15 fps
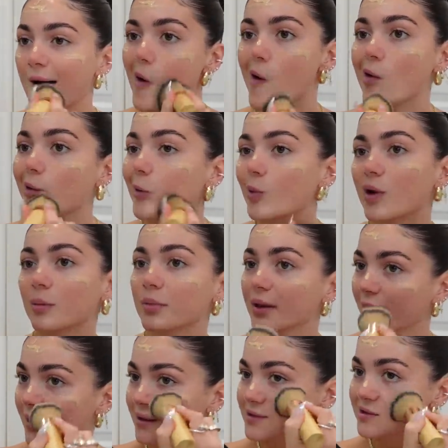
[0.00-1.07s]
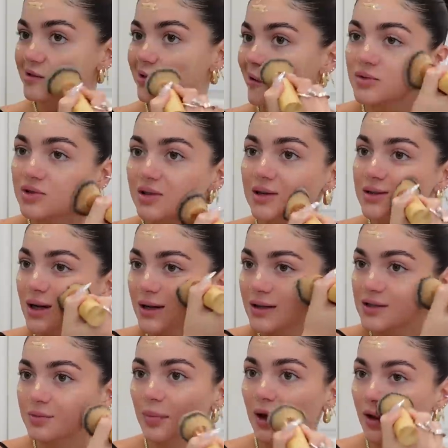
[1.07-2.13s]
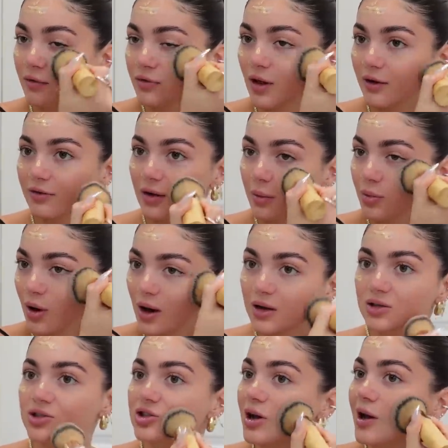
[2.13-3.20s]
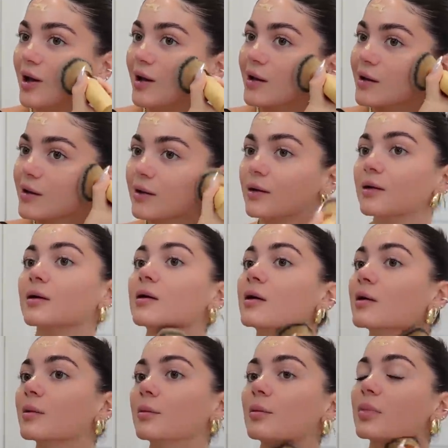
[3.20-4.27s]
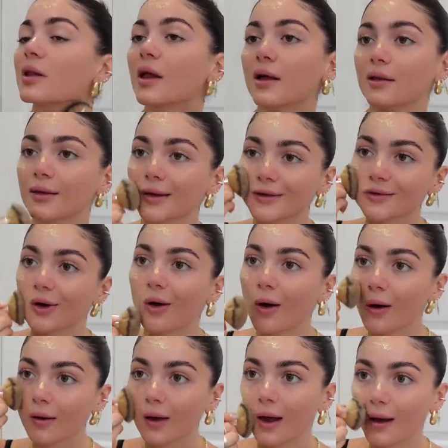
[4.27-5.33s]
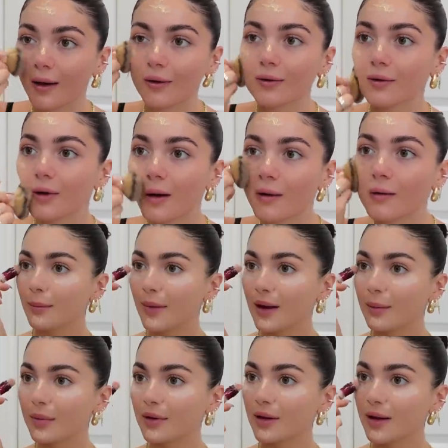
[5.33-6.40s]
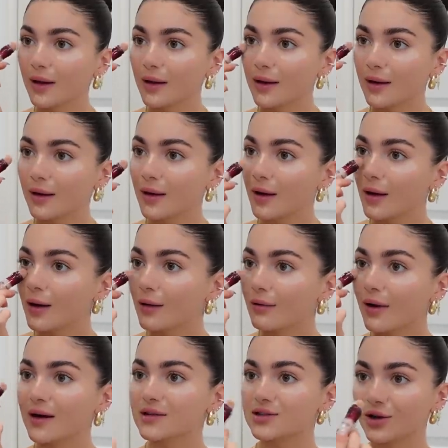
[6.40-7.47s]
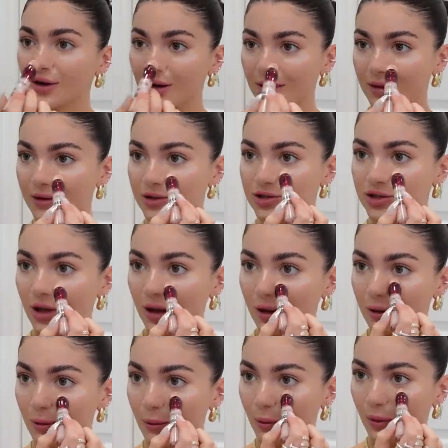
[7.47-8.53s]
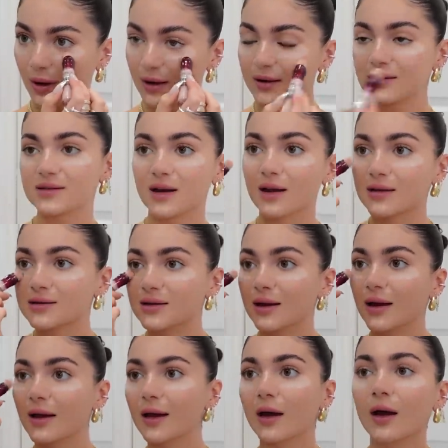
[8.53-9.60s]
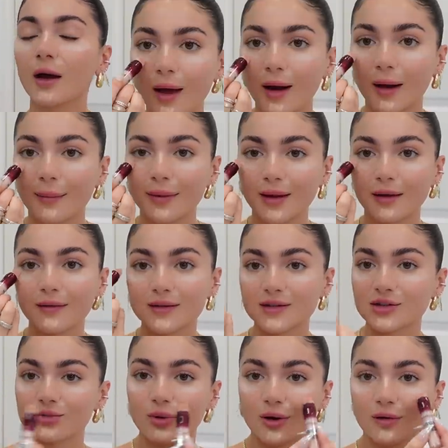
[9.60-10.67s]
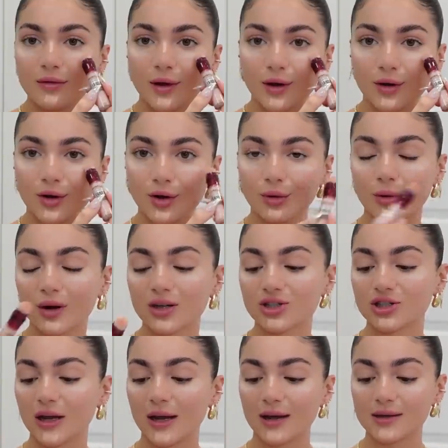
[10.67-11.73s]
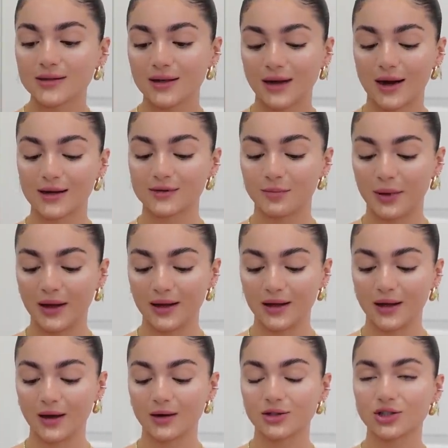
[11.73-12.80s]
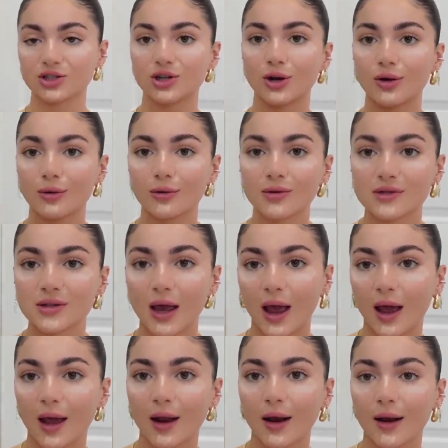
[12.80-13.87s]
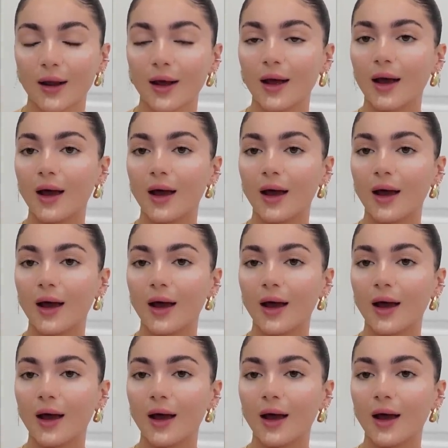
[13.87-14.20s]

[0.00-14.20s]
all in one place I'm just gonna take this big fluffy brush and blend this all out. Maybelline eraser in the shade 160 and I believe this is one of their newer shades it has pinky undertones and